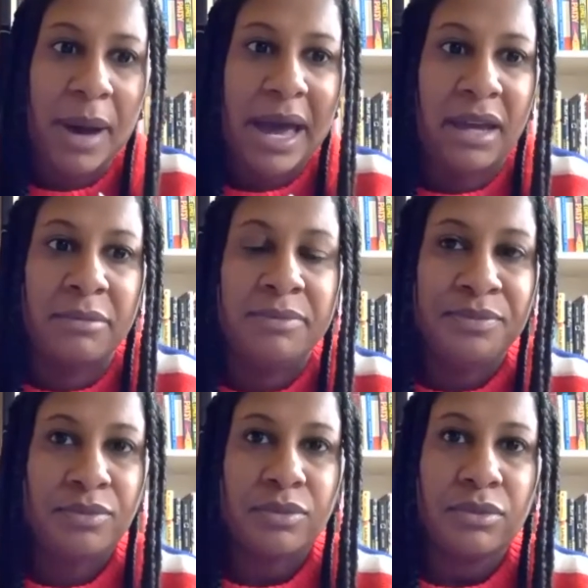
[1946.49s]
I
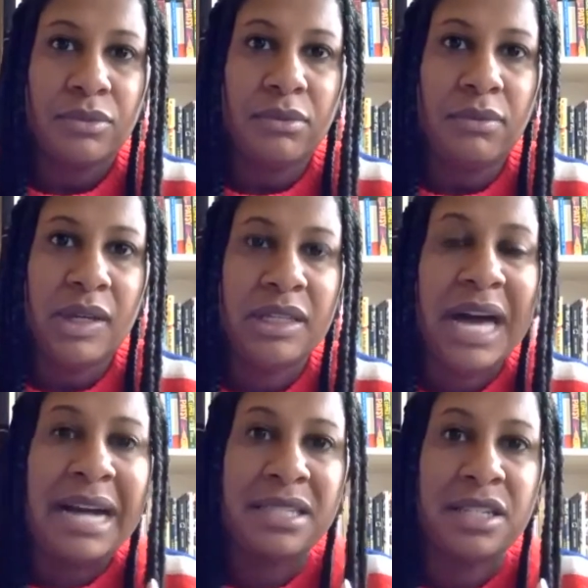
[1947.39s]

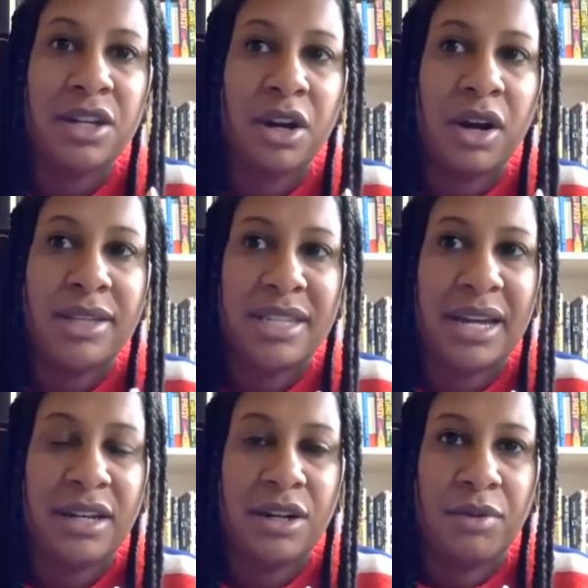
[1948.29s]
last year
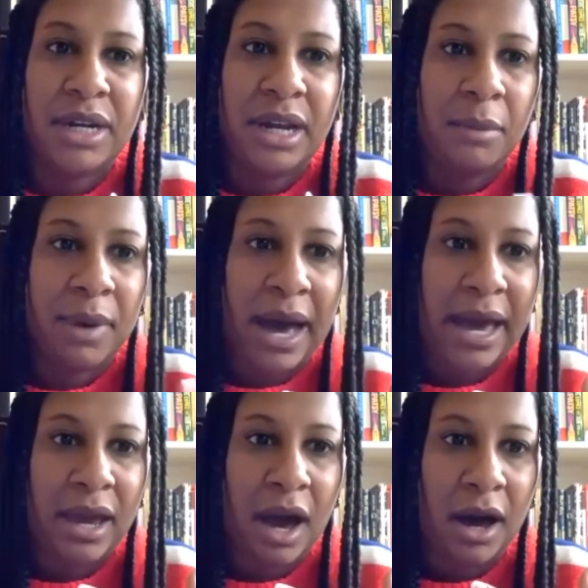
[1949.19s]
attended a reading
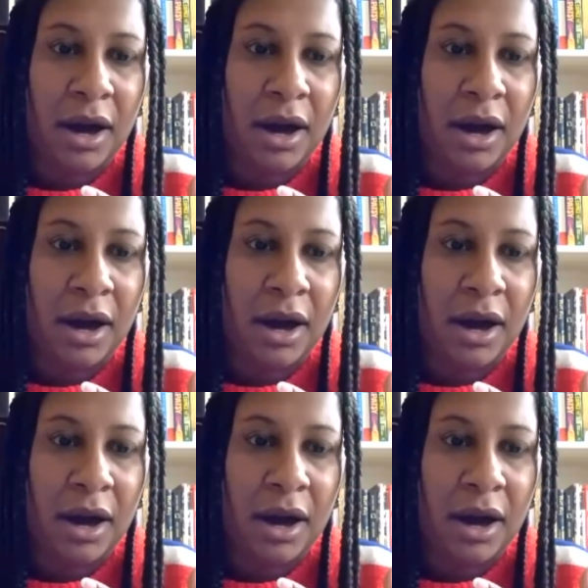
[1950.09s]
by